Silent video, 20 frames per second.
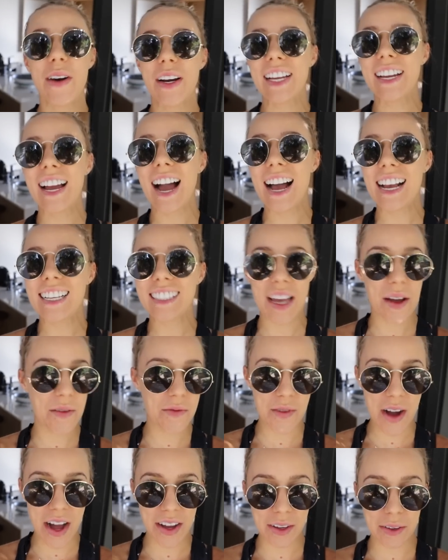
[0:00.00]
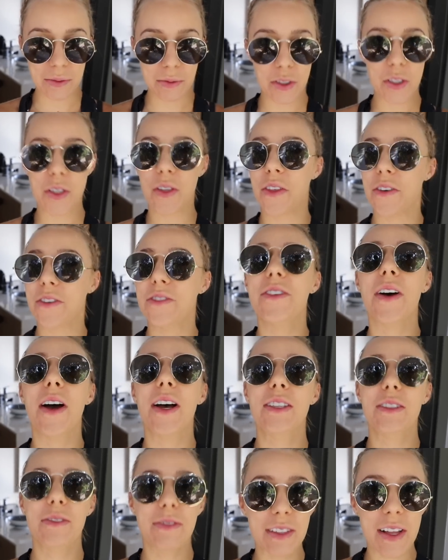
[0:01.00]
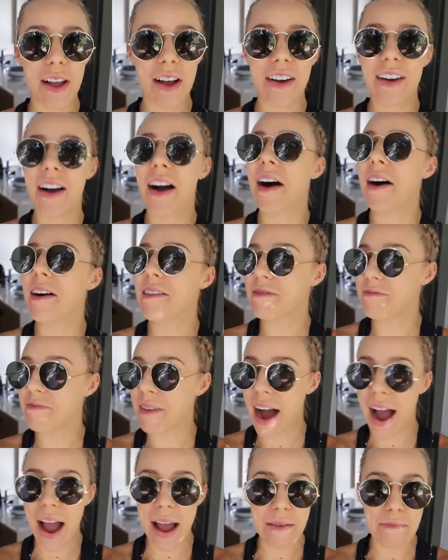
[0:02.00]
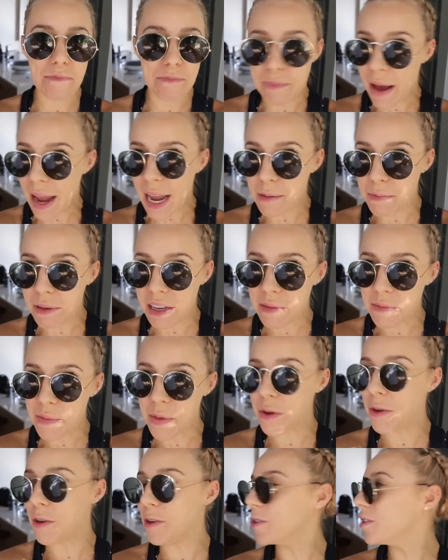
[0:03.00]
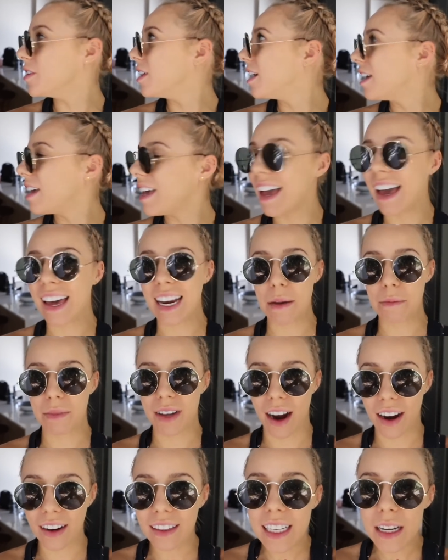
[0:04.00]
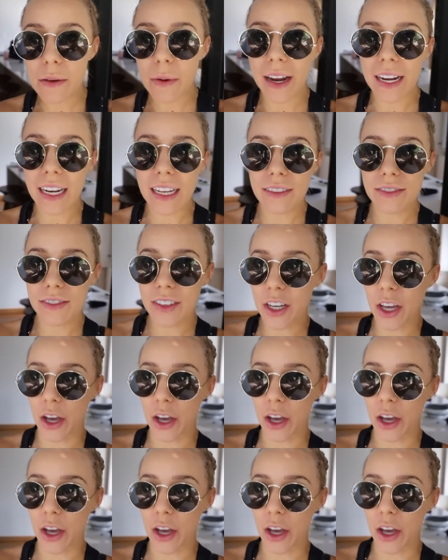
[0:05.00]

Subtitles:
morning, guys, and welcome to the first vlog of my baby moon. And I'm currently waiting for